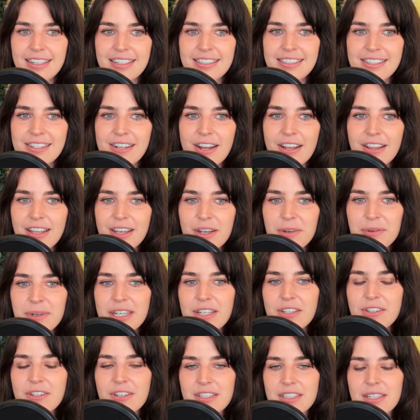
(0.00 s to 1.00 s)
not when
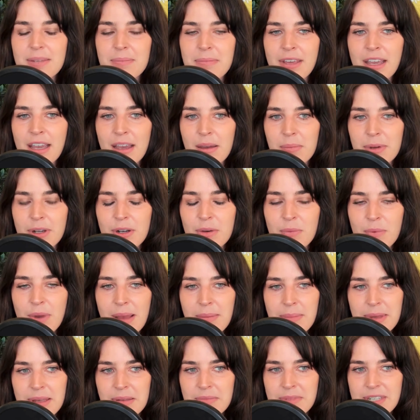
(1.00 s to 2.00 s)
you look something up on
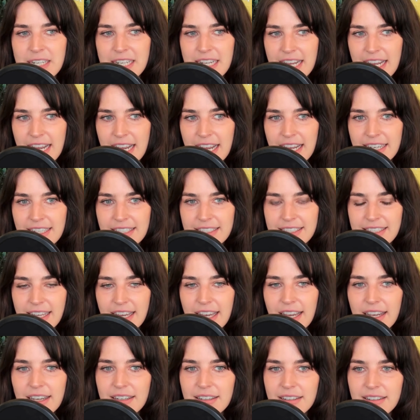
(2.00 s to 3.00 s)
WebMD and it's
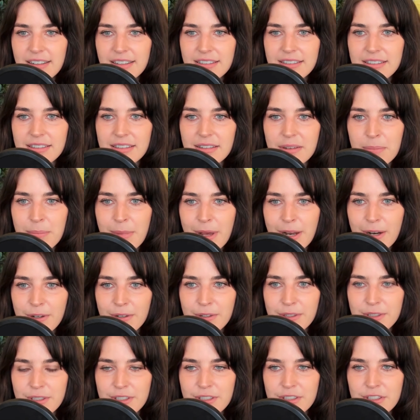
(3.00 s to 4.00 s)

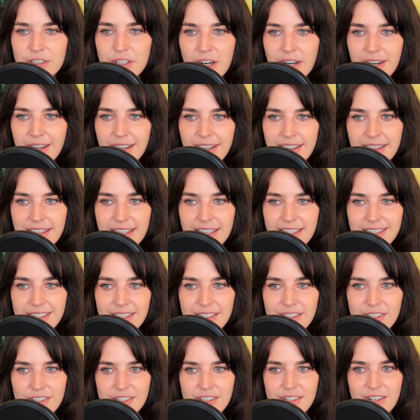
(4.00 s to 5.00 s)
medical jargon that's
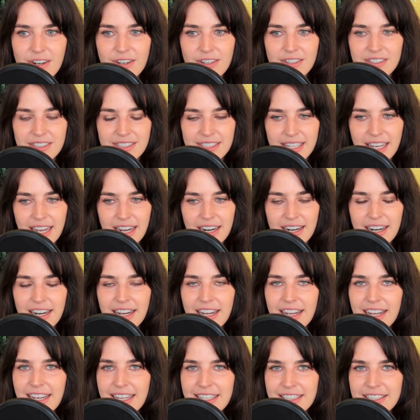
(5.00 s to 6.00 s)
just all
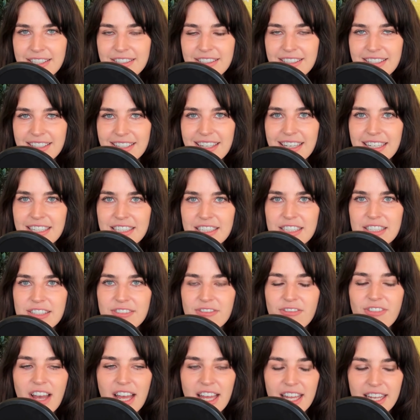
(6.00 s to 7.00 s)
scary. It's
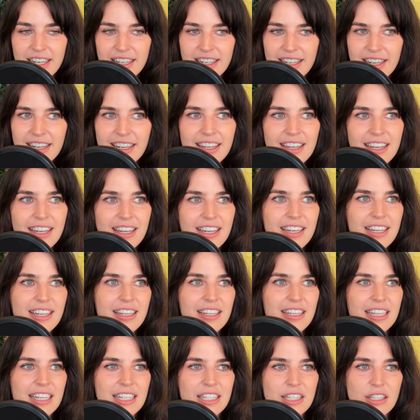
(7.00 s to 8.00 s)
fun.
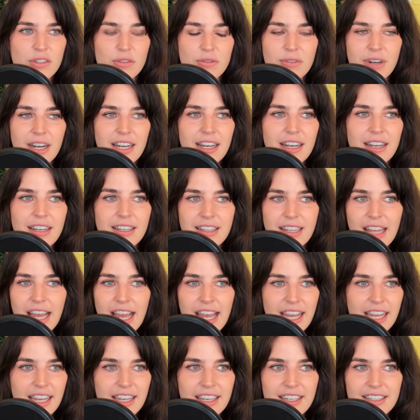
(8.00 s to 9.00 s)
It's written
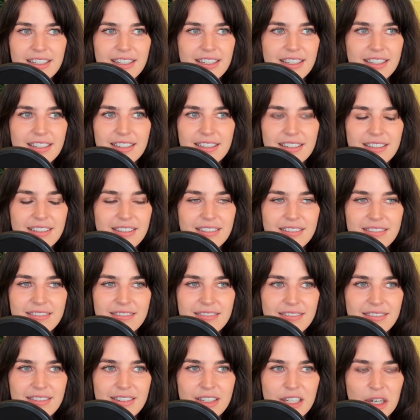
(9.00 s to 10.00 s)

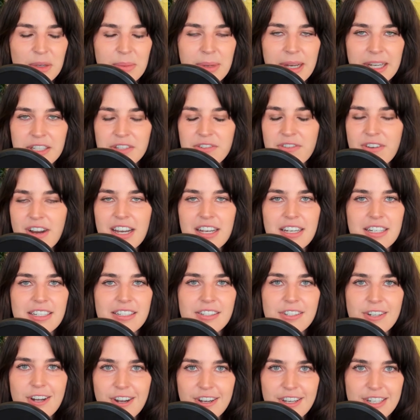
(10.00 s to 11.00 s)
your best friend is
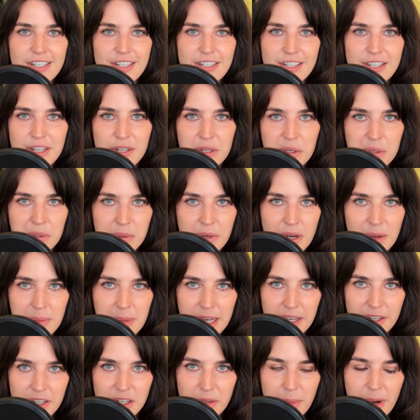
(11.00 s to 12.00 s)
talking to you
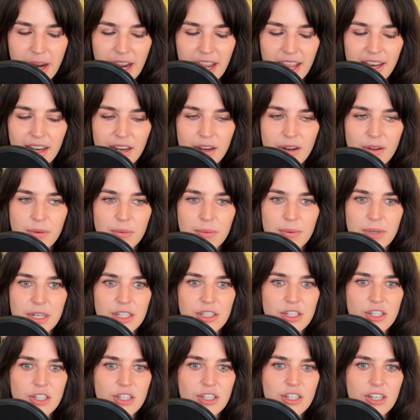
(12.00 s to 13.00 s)
about your brain,
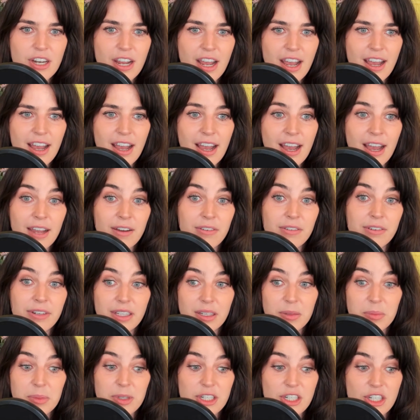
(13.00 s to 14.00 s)
which I really
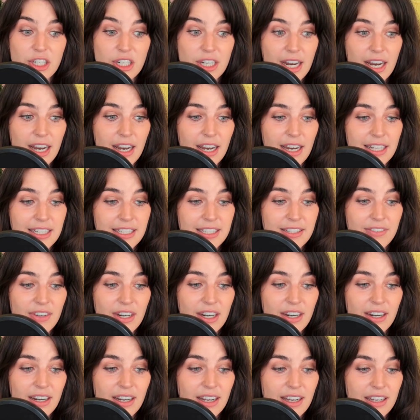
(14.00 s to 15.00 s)
appreciate. It's
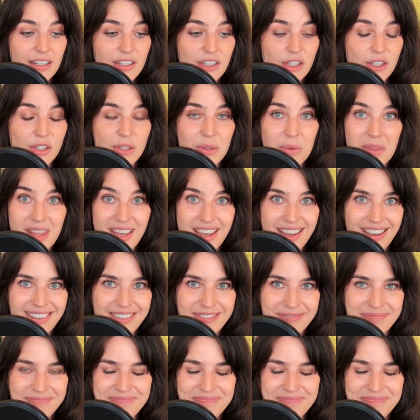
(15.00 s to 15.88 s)
very soothing.